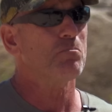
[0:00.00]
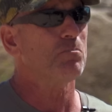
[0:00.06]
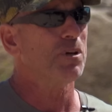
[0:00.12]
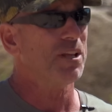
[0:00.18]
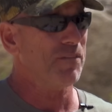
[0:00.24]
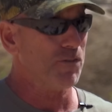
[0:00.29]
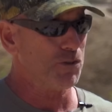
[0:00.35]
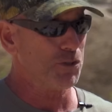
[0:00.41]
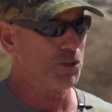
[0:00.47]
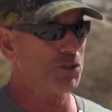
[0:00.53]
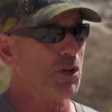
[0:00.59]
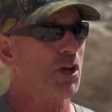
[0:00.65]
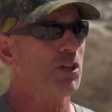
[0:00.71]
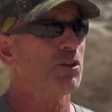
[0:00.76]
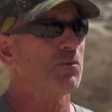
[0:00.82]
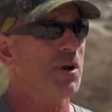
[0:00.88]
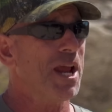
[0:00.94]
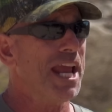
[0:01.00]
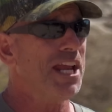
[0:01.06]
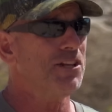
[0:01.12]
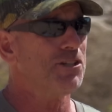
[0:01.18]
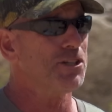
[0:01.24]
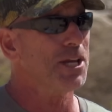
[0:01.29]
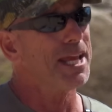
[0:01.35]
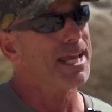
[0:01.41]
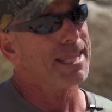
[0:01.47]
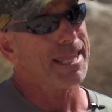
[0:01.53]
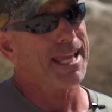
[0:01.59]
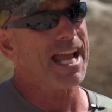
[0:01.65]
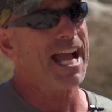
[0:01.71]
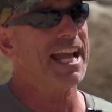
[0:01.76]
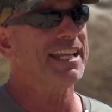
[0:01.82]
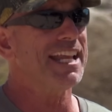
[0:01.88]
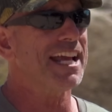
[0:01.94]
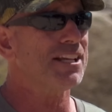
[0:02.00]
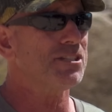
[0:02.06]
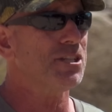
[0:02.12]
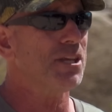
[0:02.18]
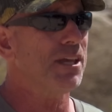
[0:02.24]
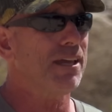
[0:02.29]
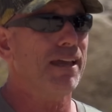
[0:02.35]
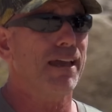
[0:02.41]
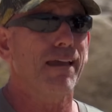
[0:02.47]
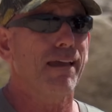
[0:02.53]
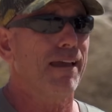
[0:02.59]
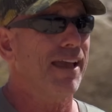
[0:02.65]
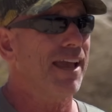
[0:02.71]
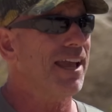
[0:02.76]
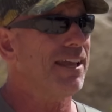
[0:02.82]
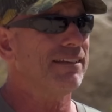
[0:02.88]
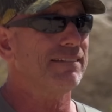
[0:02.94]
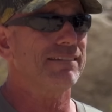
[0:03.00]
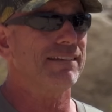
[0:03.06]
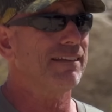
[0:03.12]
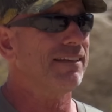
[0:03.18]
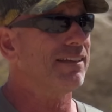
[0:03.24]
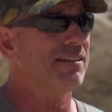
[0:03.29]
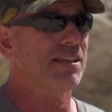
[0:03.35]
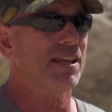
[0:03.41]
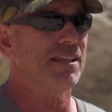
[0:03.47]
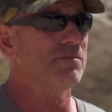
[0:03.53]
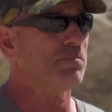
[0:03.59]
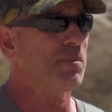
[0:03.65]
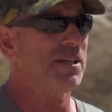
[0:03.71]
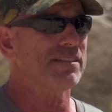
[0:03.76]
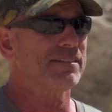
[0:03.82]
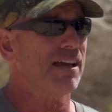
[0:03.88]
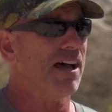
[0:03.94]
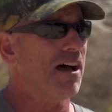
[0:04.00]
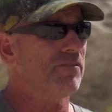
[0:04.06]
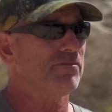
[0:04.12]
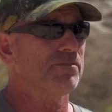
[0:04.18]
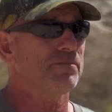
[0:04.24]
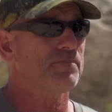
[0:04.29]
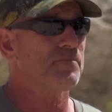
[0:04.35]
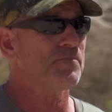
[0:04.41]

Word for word: But if you're just on the range, the guy next to you is he's pissed off.